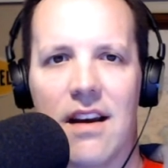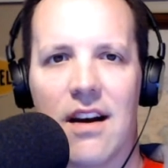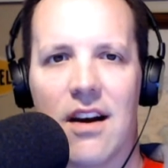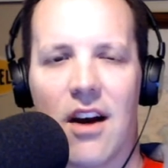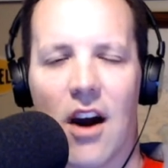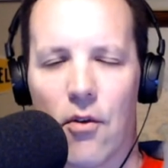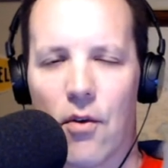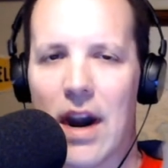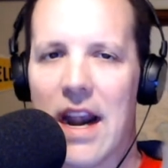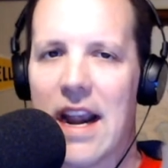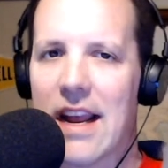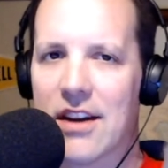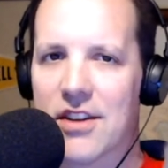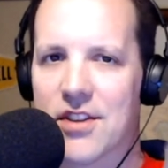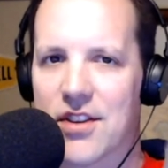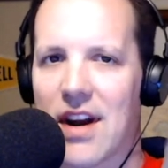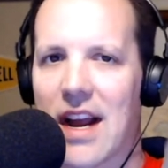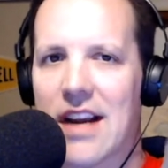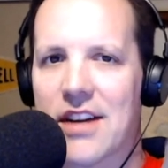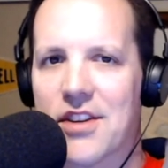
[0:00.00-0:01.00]
our ratings
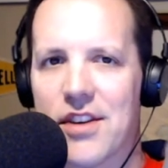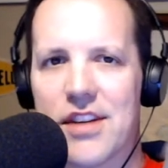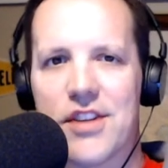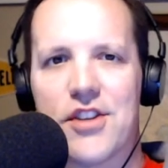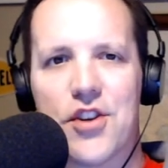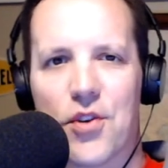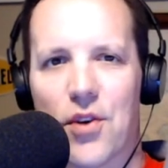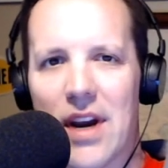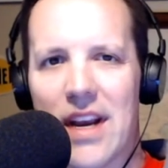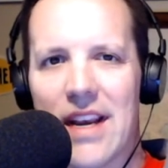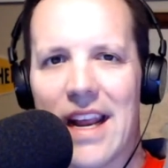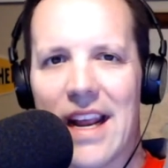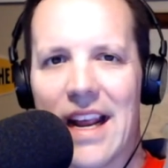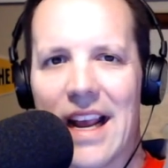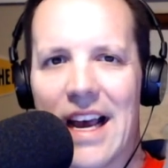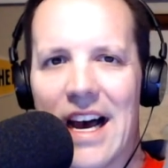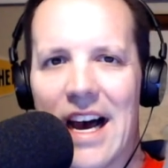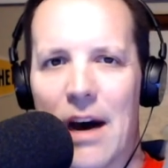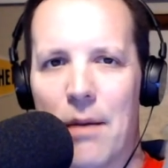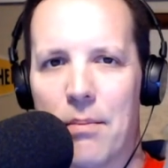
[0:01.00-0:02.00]
are actually trending
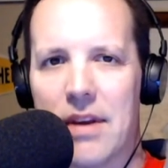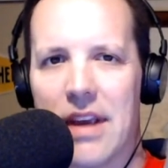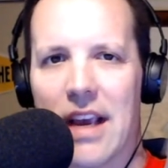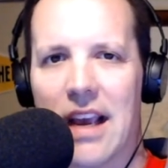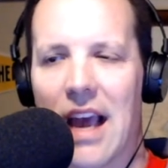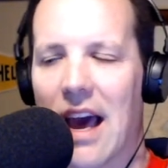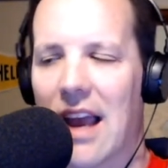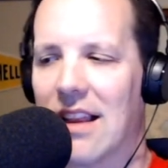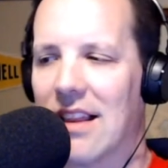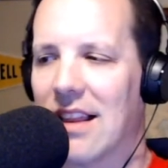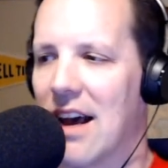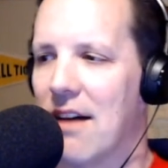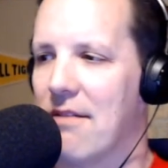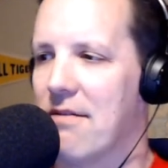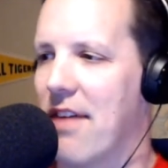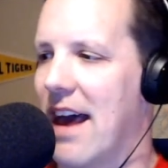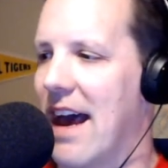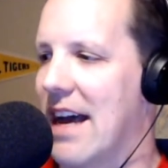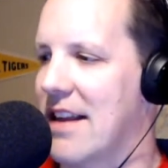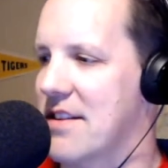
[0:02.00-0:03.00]
up. You got to love
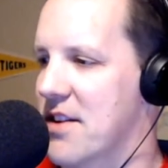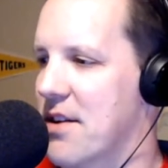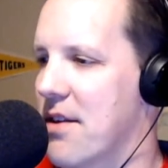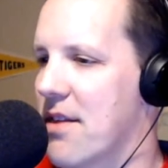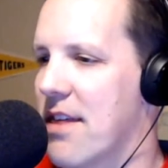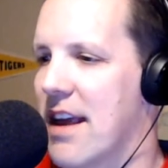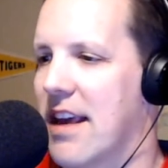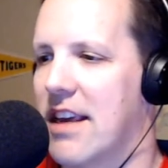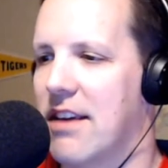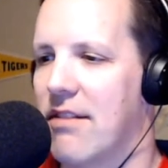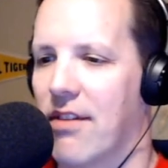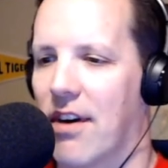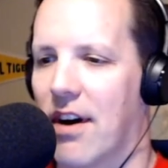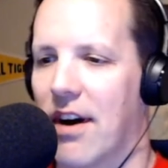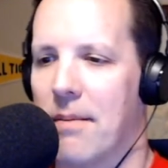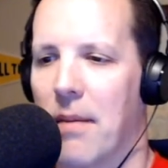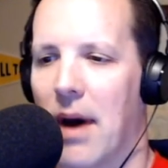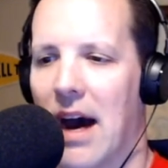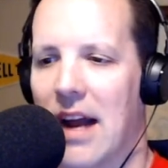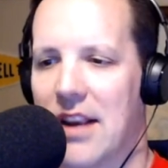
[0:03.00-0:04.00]
that. So thank you
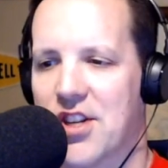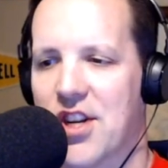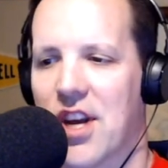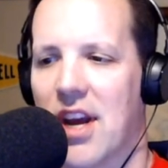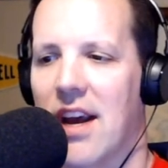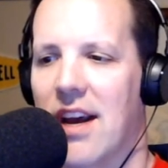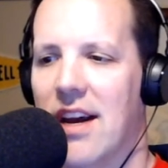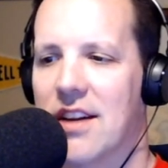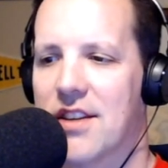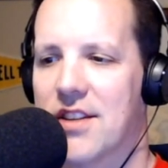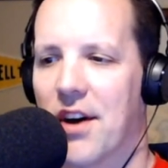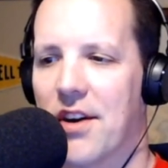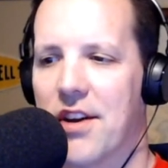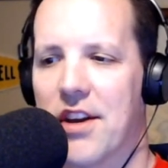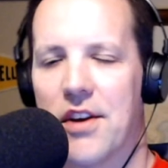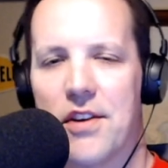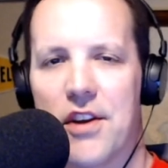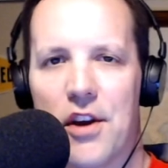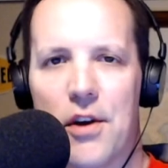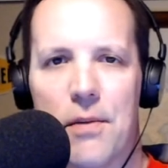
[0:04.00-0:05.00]
very much to all
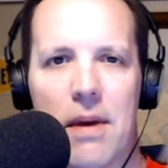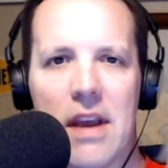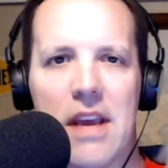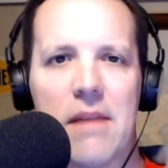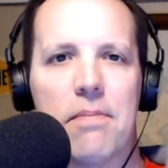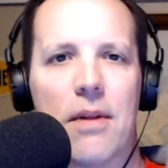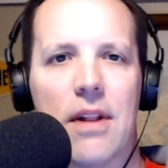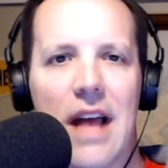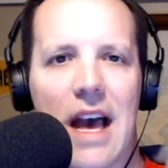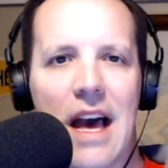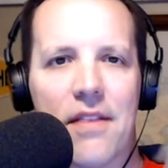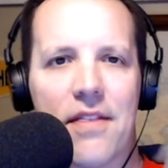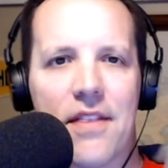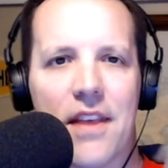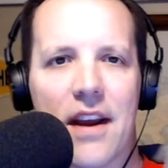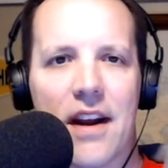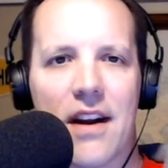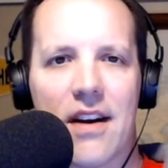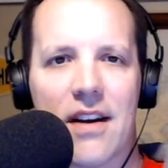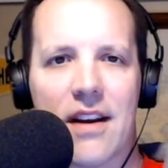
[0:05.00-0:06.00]
you new people out
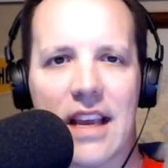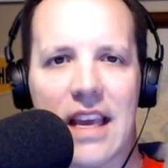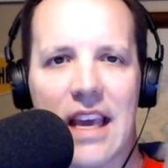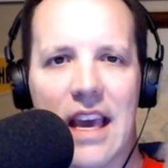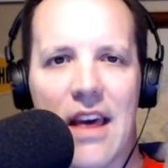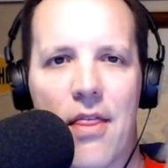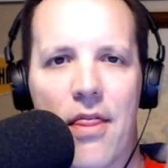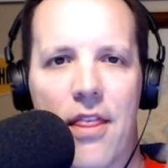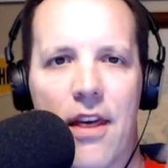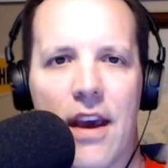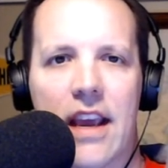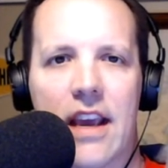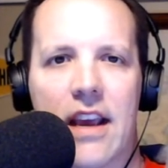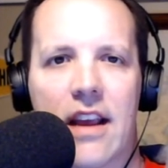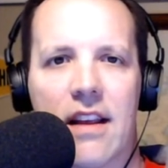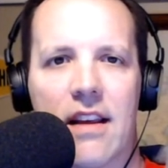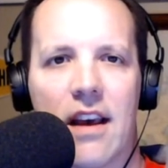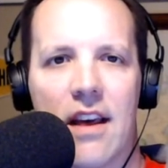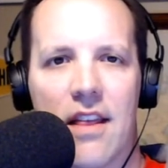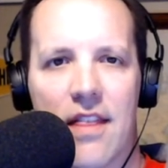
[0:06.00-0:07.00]
there. And again,
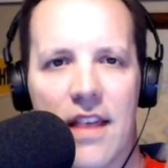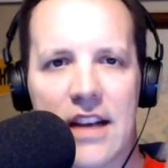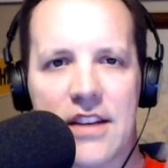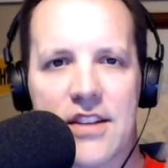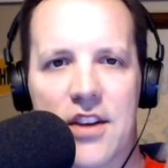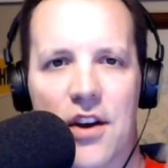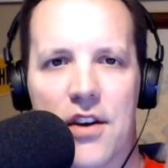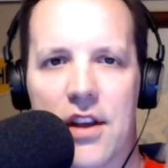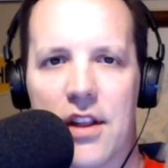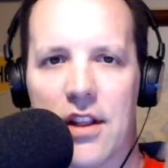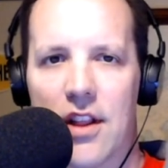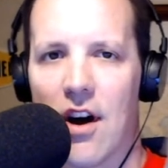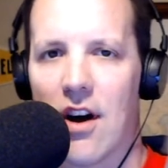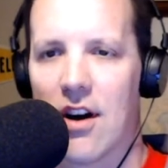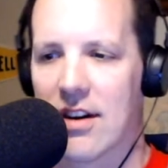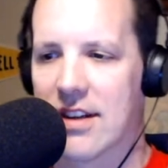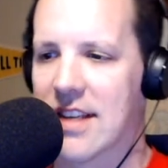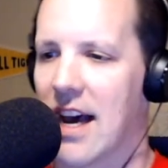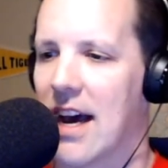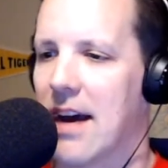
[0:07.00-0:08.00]
thanks to all you
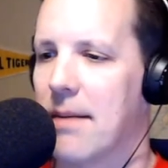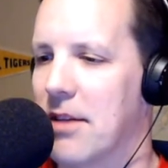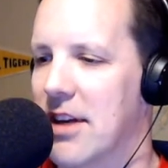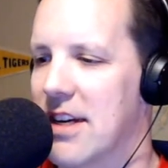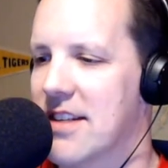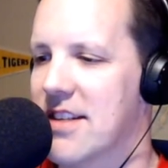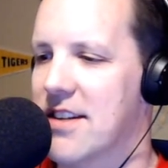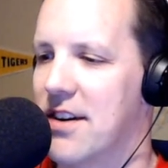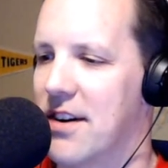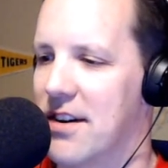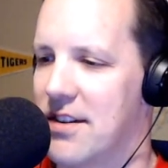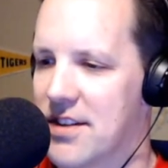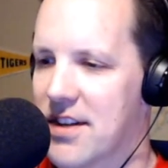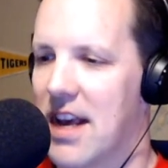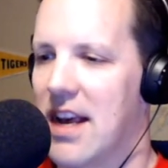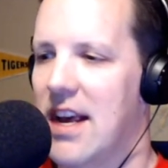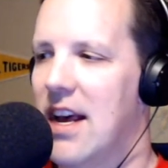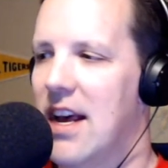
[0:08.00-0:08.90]
longtime listeners